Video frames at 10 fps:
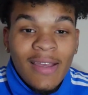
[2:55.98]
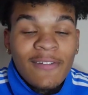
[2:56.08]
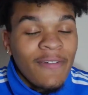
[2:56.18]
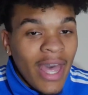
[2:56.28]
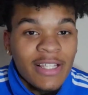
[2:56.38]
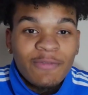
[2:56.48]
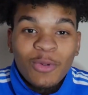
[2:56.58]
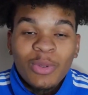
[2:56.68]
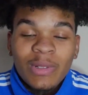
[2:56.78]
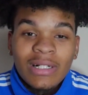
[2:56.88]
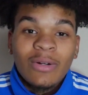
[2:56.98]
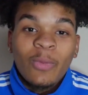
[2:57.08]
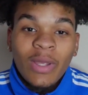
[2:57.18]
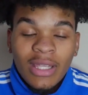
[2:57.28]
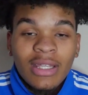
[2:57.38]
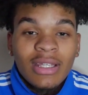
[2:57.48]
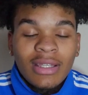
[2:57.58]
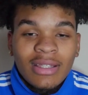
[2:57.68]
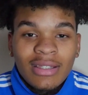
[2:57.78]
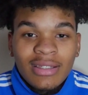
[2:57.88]
fast forward a week,
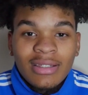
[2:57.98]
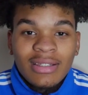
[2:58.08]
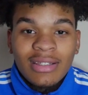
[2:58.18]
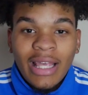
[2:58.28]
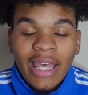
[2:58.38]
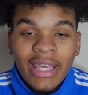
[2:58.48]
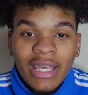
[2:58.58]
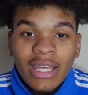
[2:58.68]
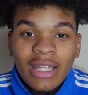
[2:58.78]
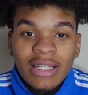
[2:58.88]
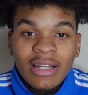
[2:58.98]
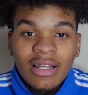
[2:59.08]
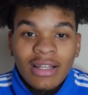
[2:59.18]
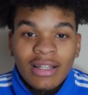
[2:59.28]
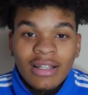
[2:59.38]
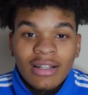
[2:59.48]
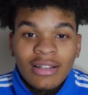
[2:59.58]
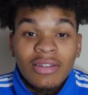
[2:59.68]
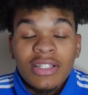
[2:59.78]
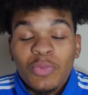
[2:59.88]
and
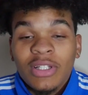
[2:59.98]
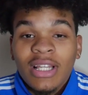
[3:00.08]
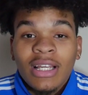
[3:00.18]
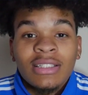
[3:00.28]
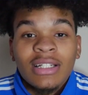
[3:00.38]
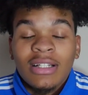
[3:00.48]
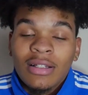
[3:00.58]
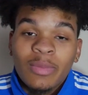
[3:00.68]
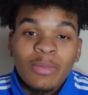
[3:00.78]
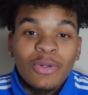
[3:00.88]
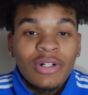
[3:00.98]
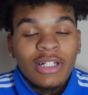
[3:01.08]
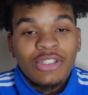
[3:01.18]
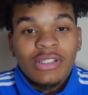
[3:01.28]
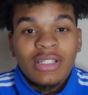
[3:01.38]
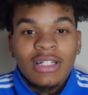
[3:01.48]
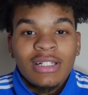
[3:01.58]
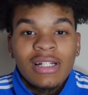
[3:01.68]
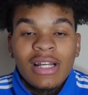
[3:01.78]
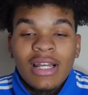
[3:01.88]
this is where things get a little bit more interesting.
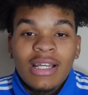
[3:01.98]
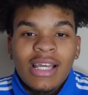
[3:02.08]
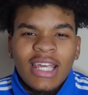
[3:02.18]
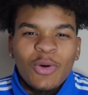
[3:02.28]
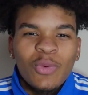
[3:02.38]
It